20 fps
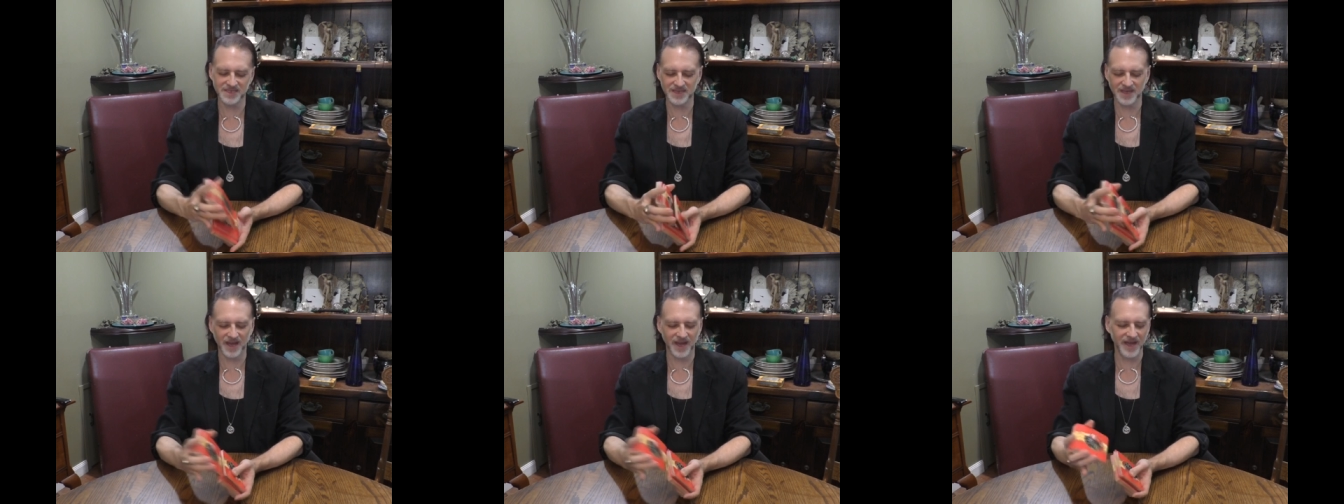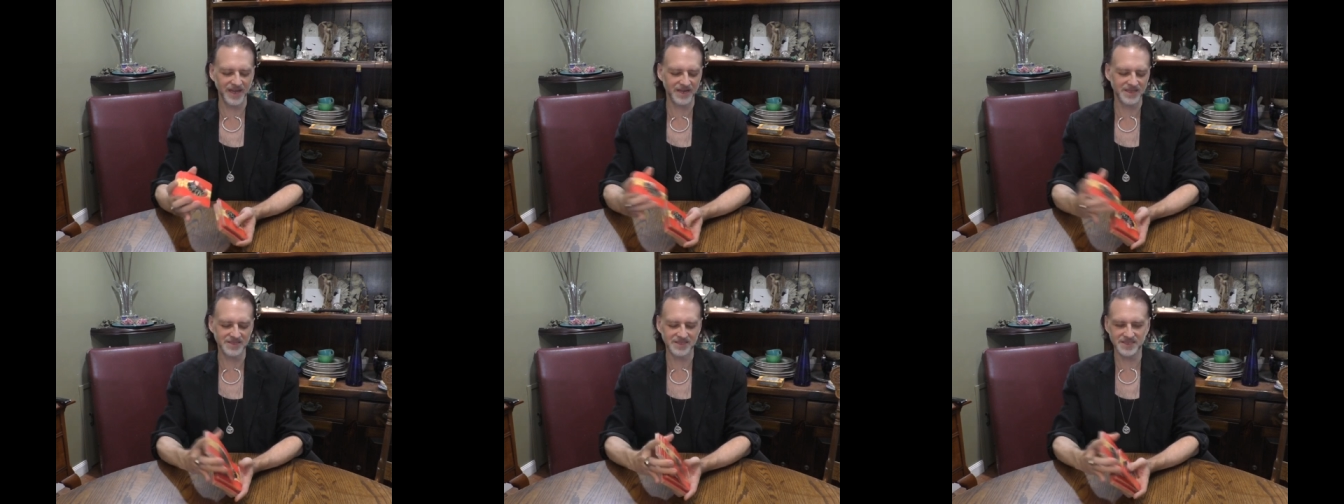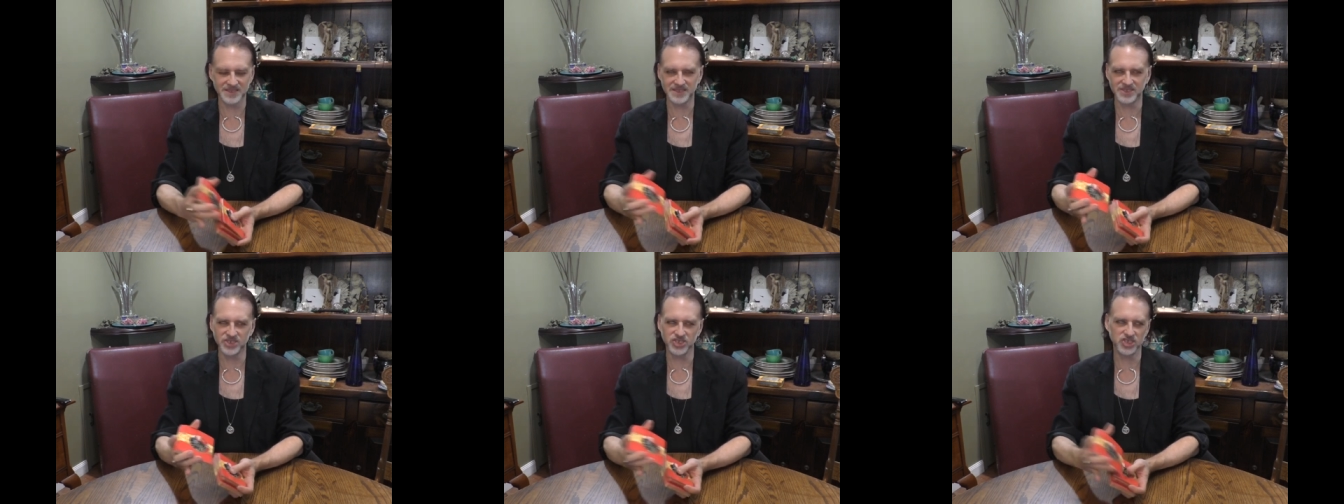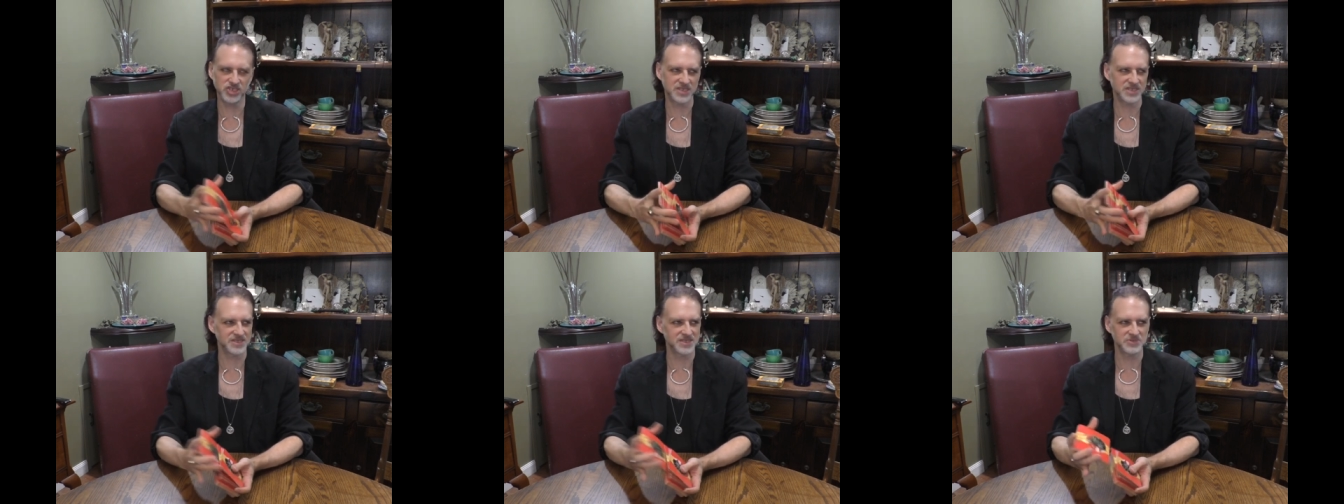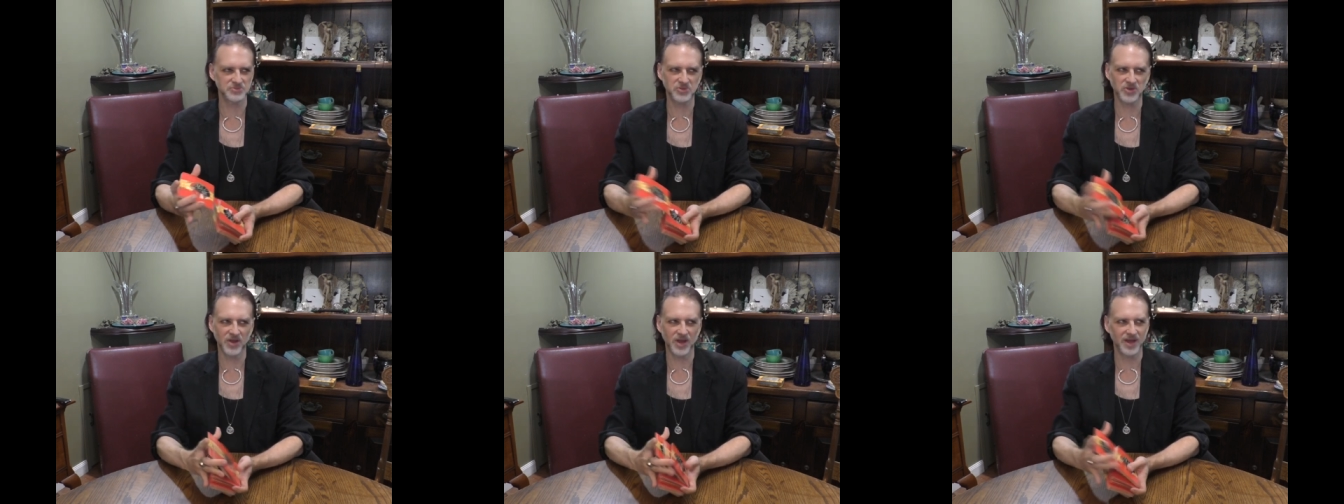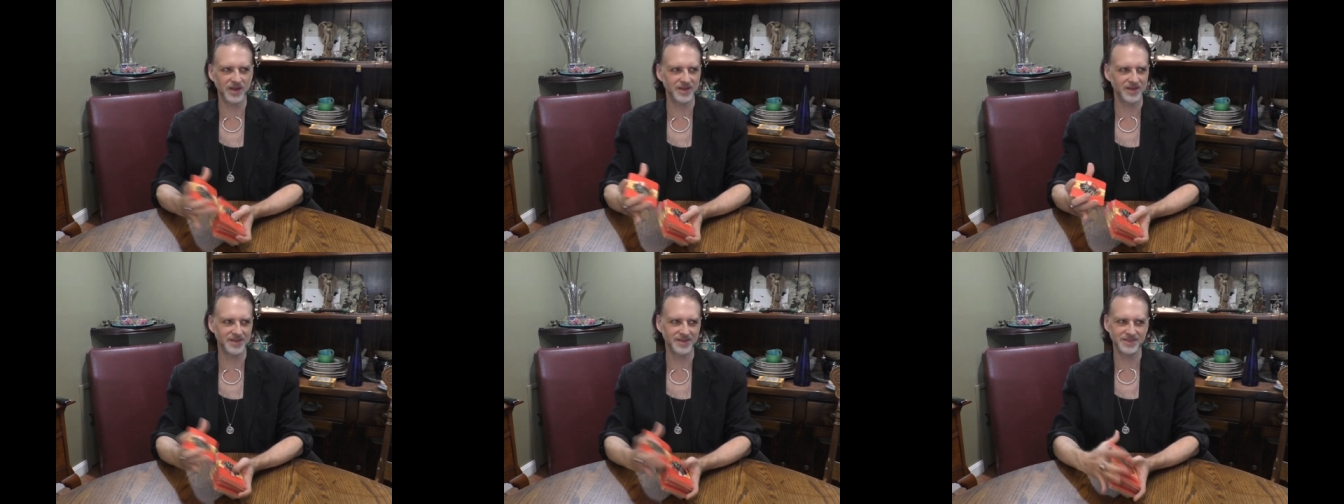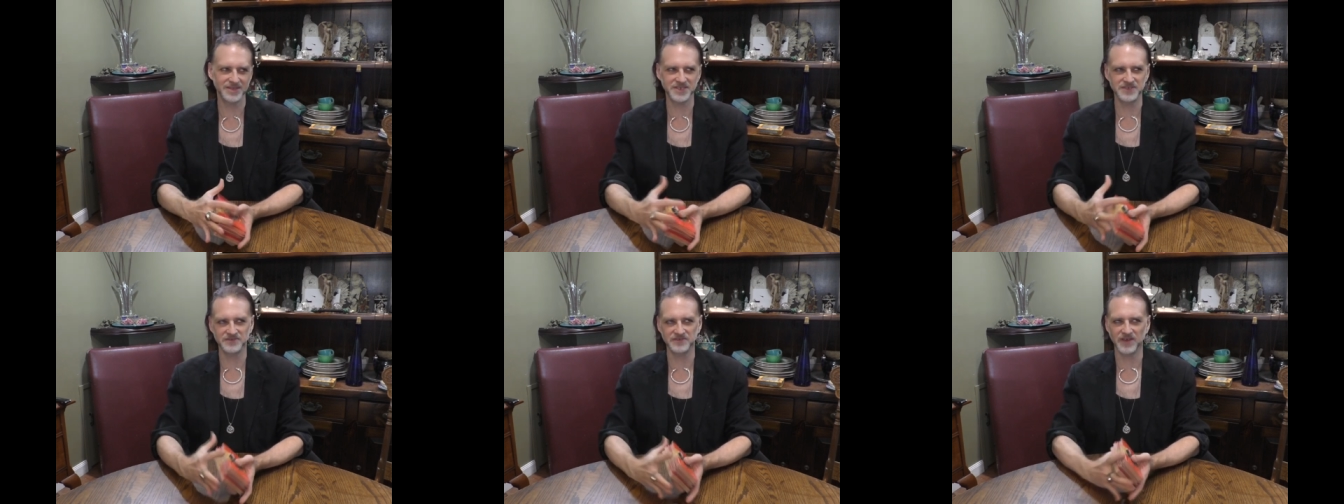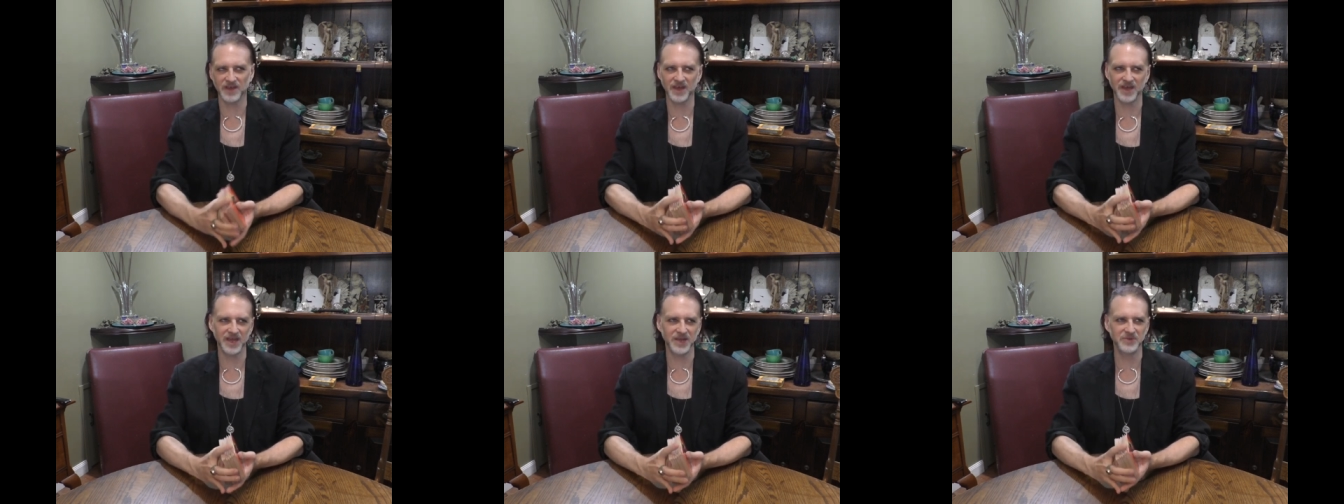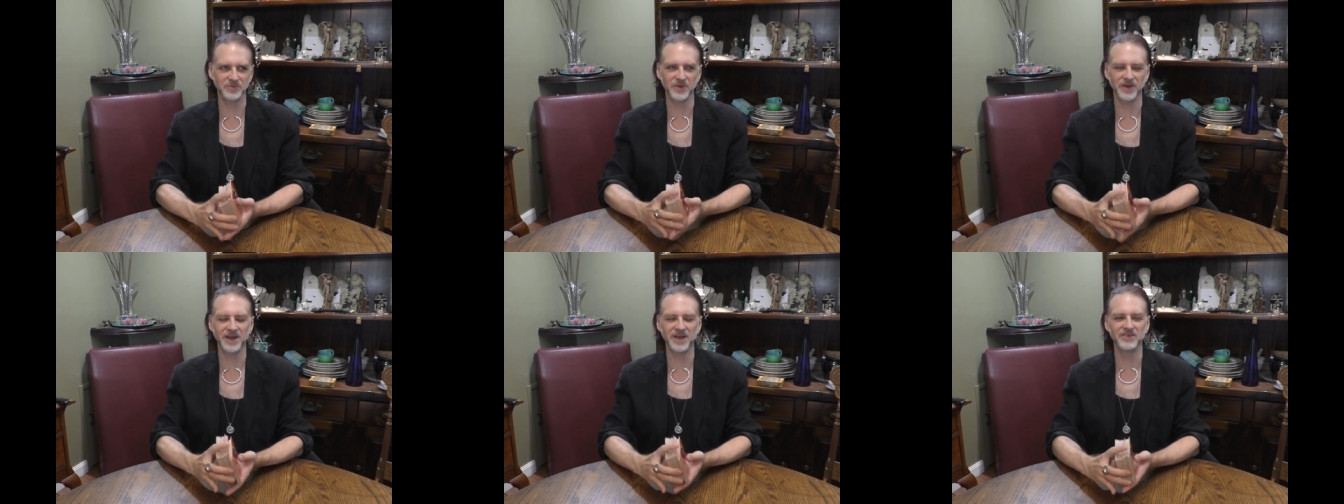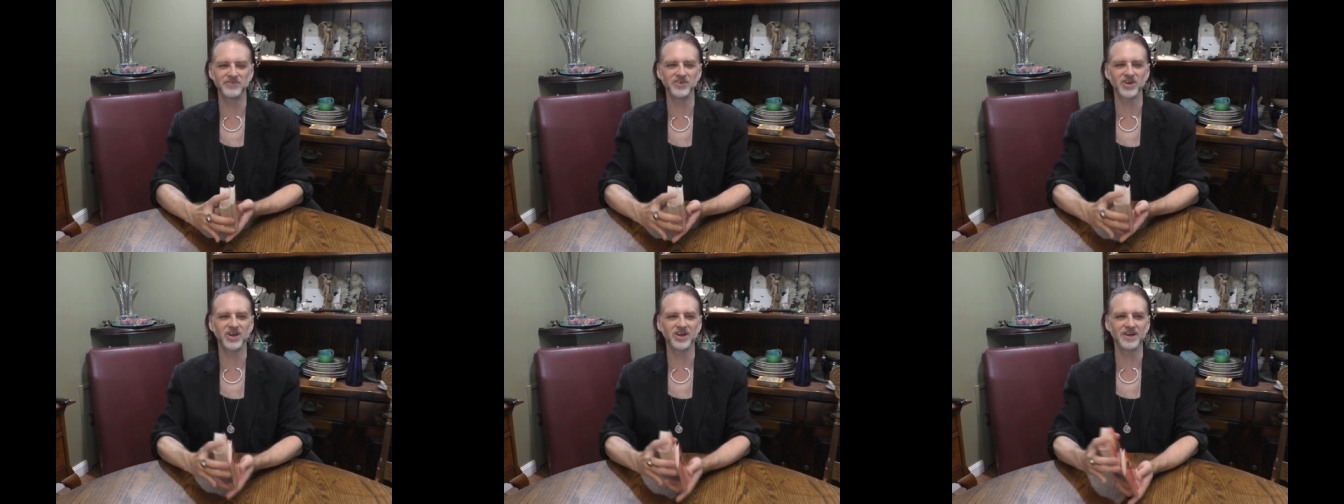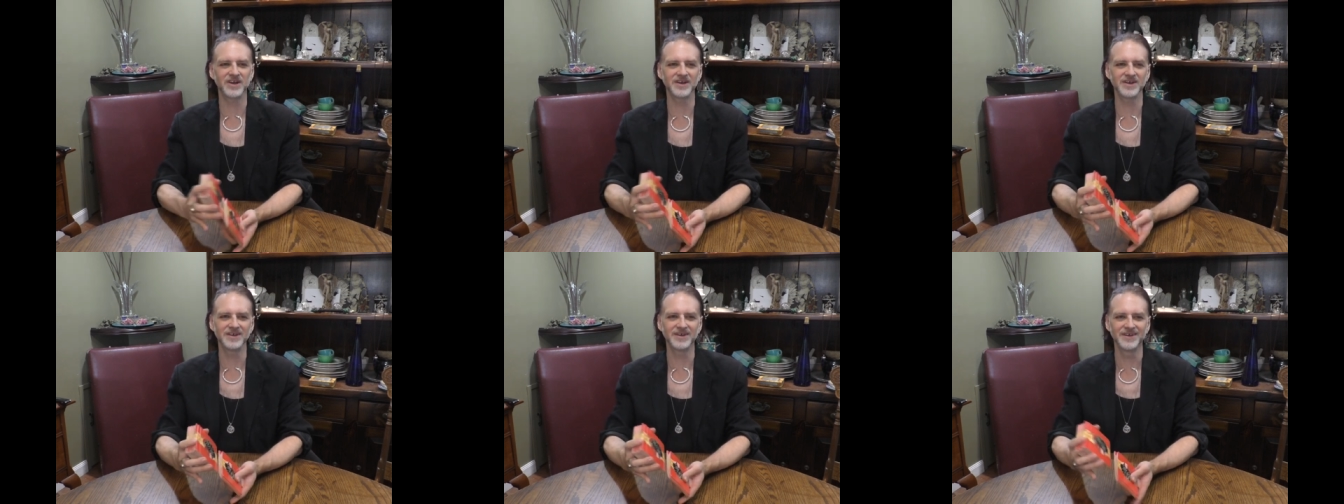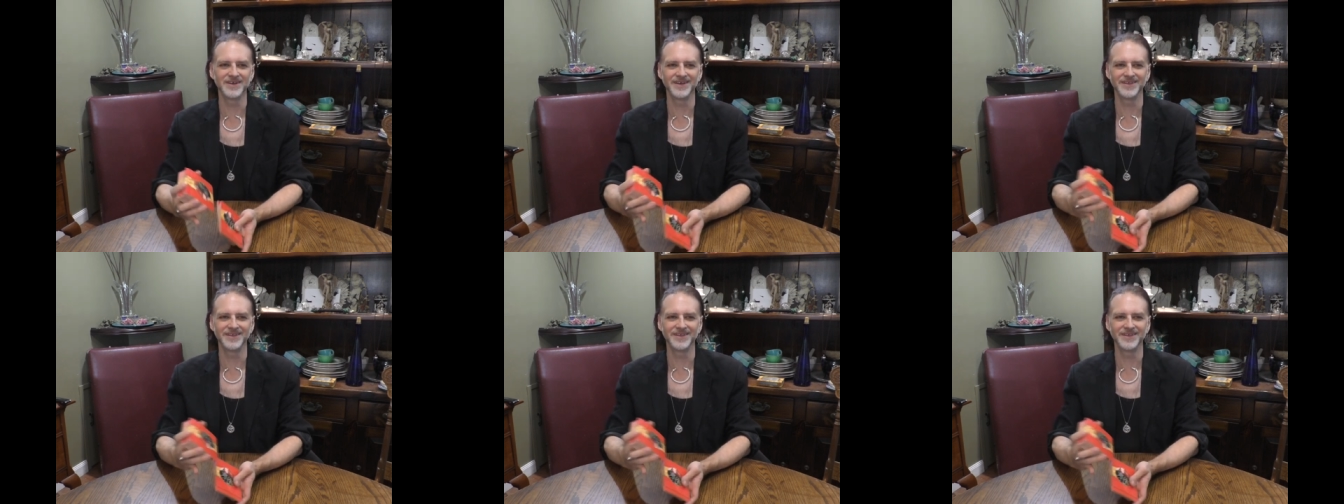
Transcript: the guidance, the chi, the prana, the divine, whatever